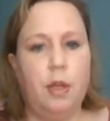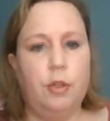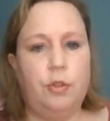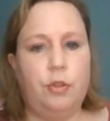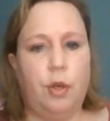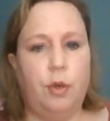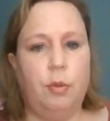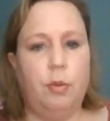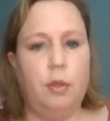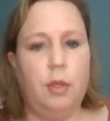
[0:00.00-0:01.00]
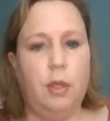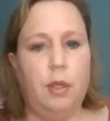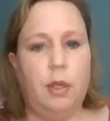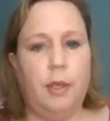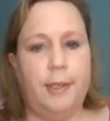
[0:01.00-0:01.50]
So,
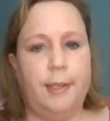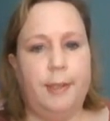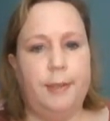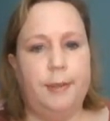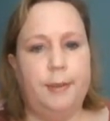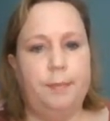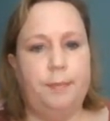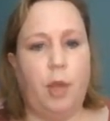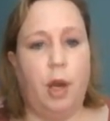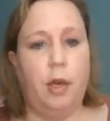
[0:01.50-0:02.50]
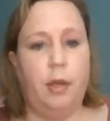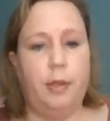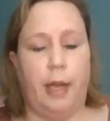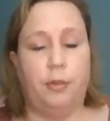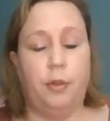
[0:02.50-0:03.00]

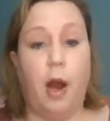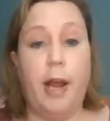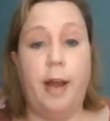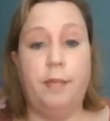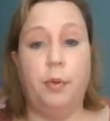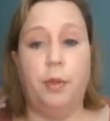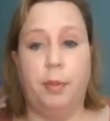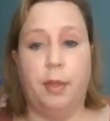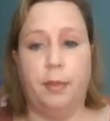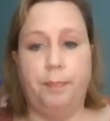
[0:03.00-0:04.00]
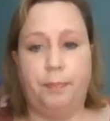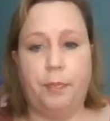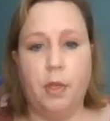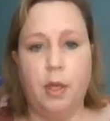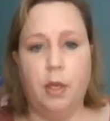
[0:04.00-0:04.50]
so I have an older brother.
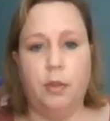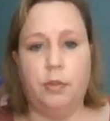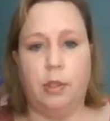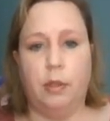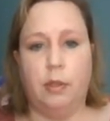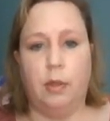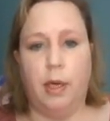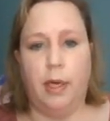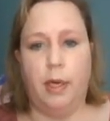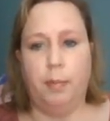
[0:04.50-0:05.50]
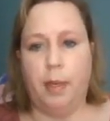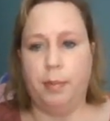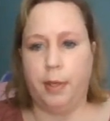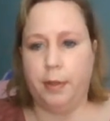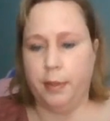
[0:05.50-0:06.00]
So
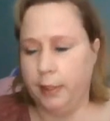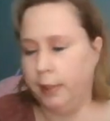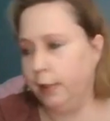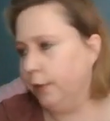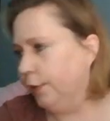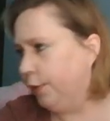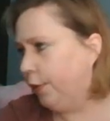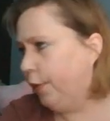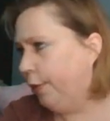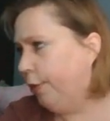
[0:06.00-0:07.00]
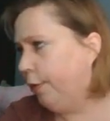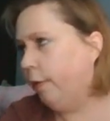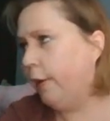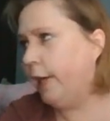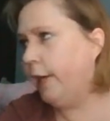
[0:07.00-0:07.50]
my brother is
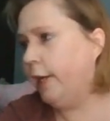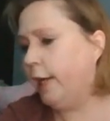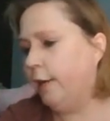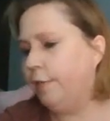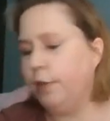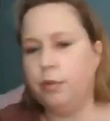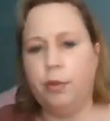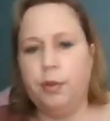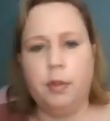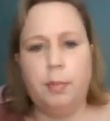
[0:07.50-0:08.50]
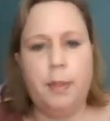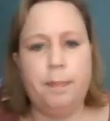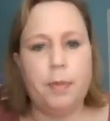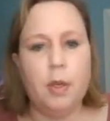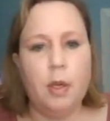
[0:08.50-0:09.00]
3.5 years older than me,
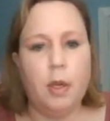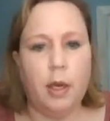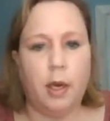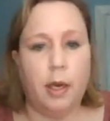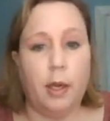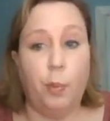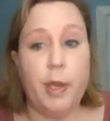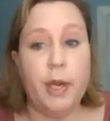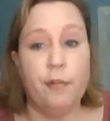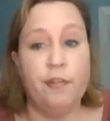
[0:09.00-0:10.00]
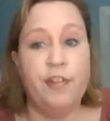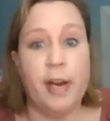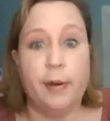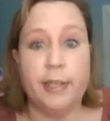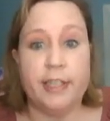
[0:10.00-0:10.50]
and we are
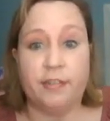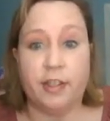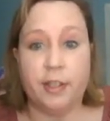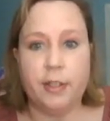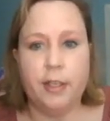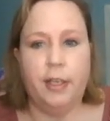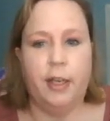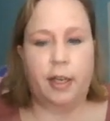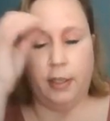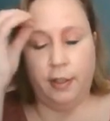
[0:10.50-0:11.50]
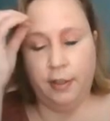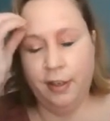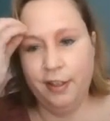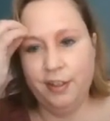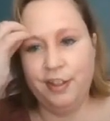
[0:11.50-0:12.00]
very different.
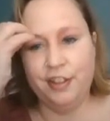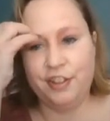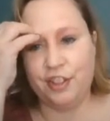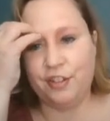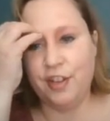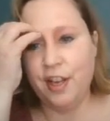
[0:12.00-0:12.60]
Actually,